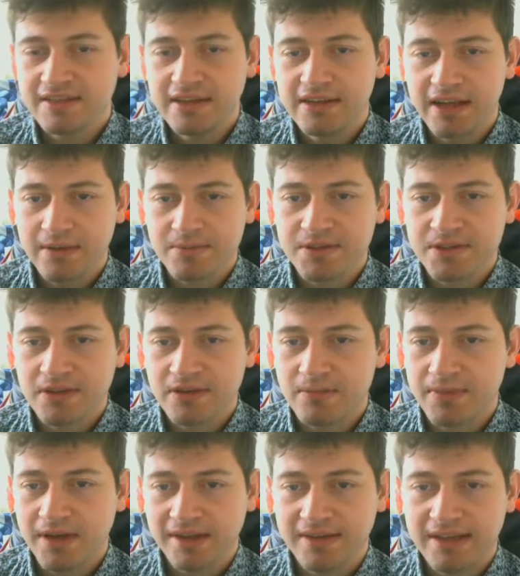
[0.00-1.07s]
and I'm sorry
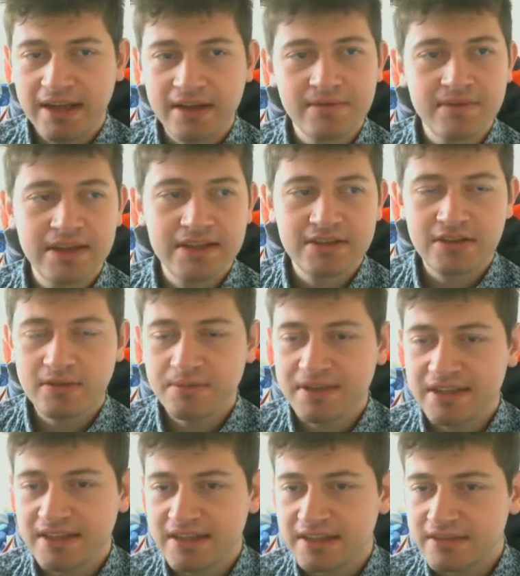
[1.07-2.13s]
about that. It's no
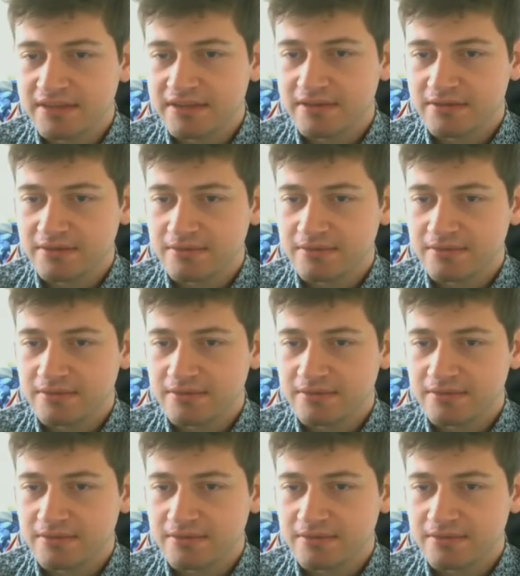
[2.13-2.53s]
big deal.